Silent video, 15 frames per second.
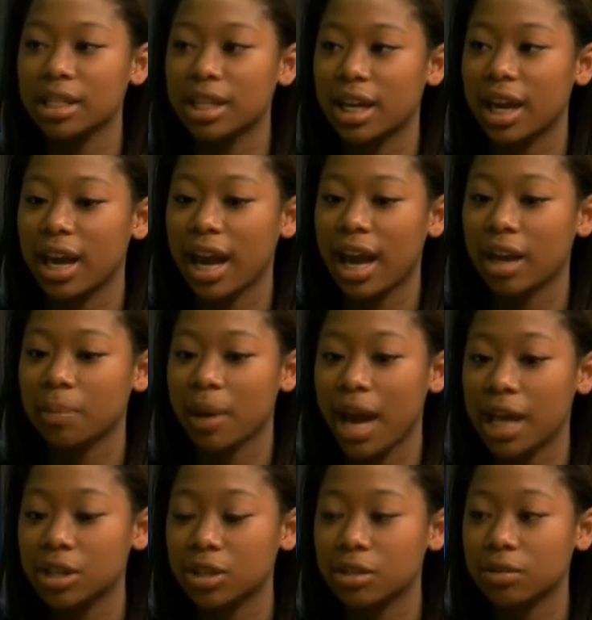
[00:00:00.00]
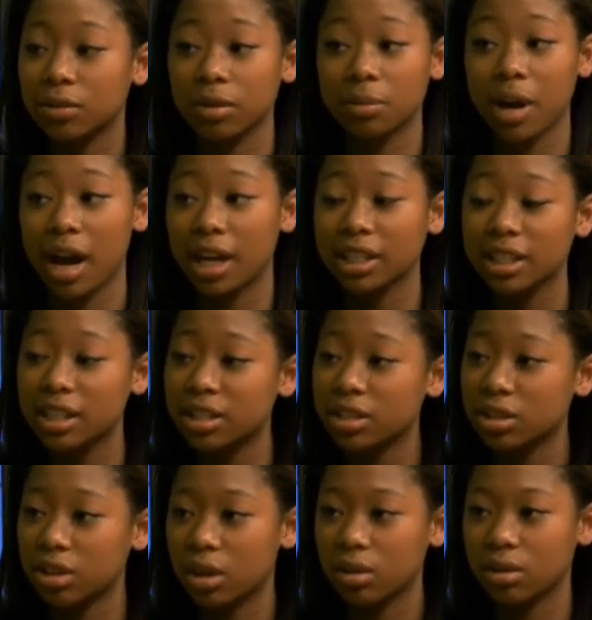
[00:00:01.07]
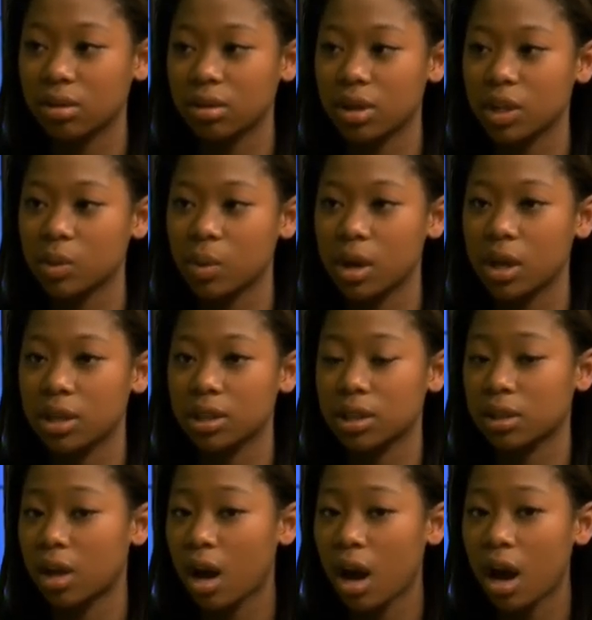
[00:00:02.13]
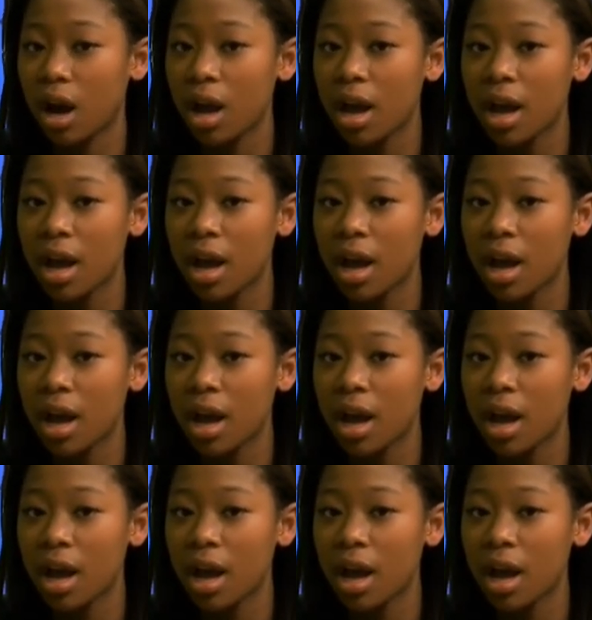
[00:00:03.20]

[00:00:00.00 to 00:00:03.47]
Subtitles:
that I had a passion for politics in general as well as the law.